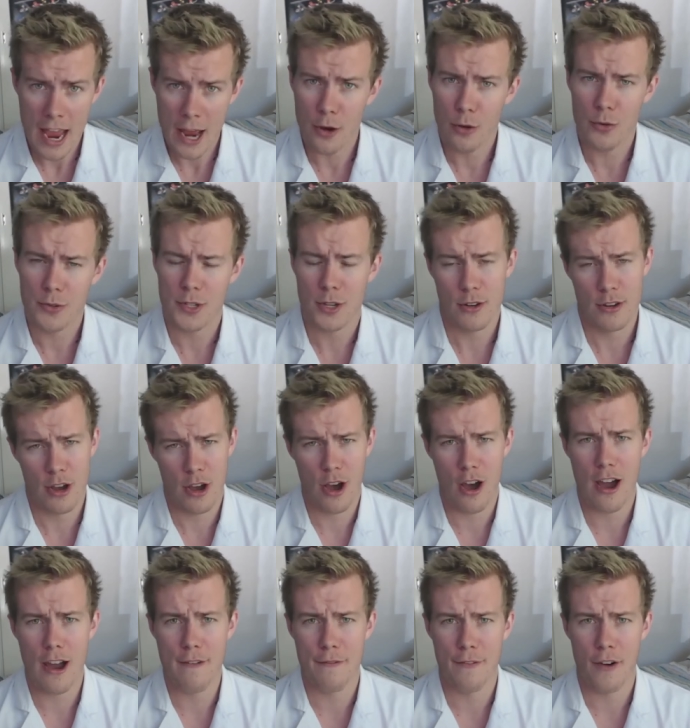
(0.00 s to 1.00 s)
and also
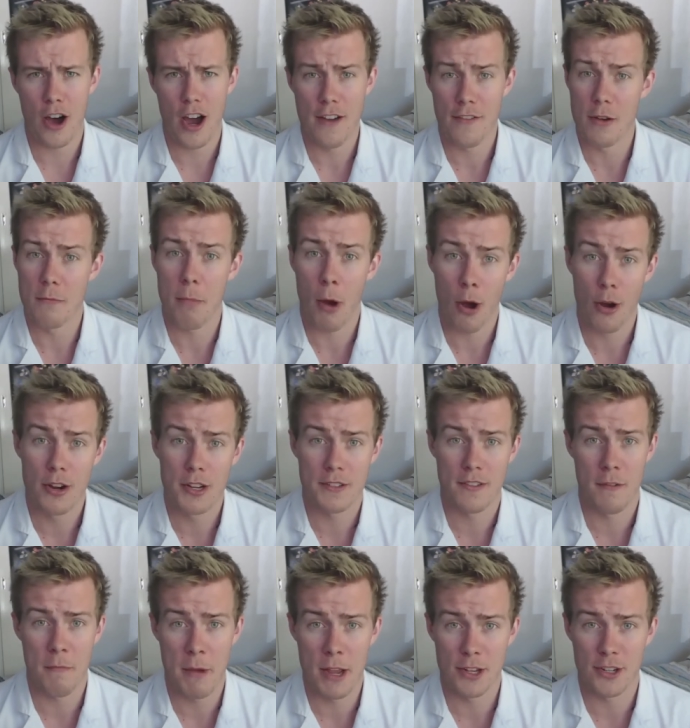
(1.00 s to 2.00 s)
high-five and
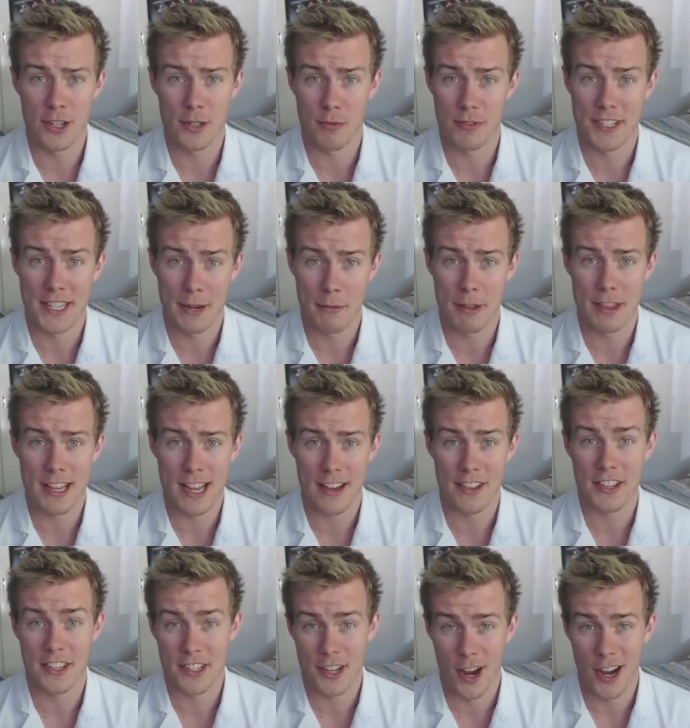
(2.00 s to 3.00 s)
pose for pictures with some of the
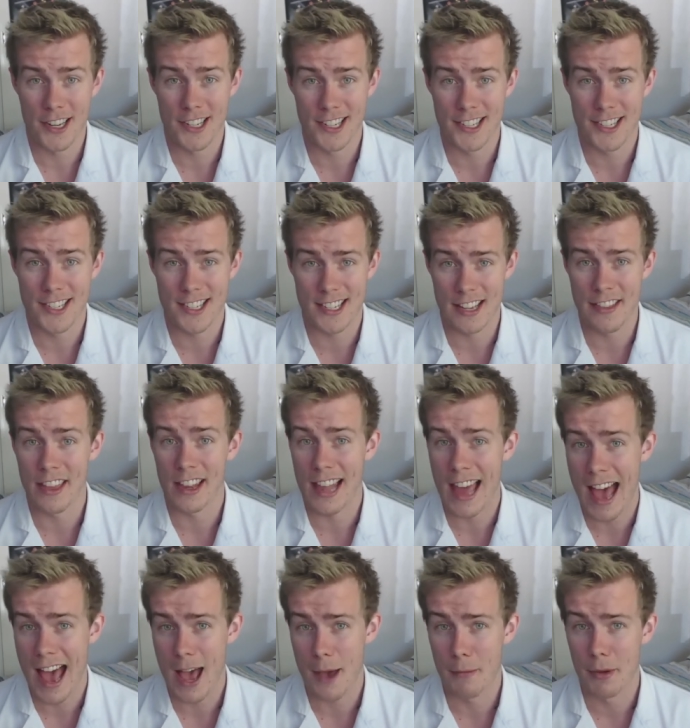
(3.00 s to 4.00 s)
other scientists in the
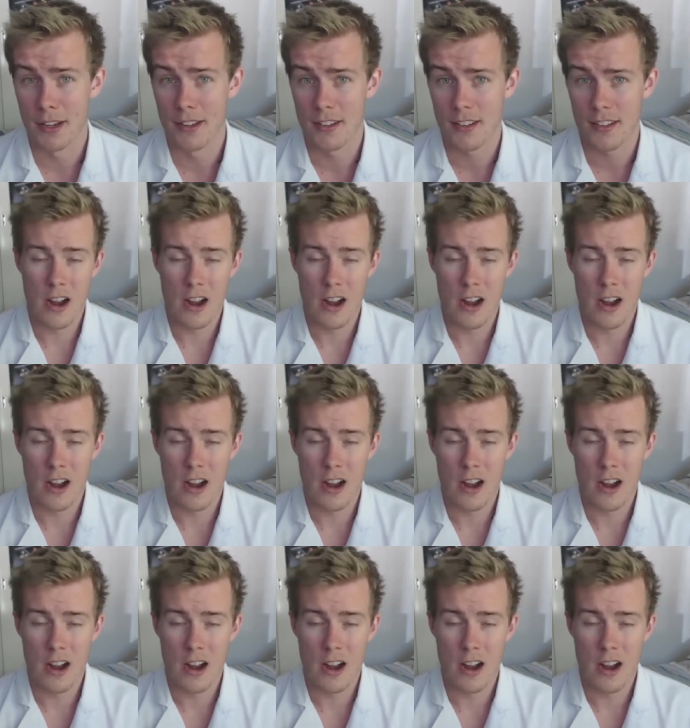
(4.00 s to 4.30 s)
lab.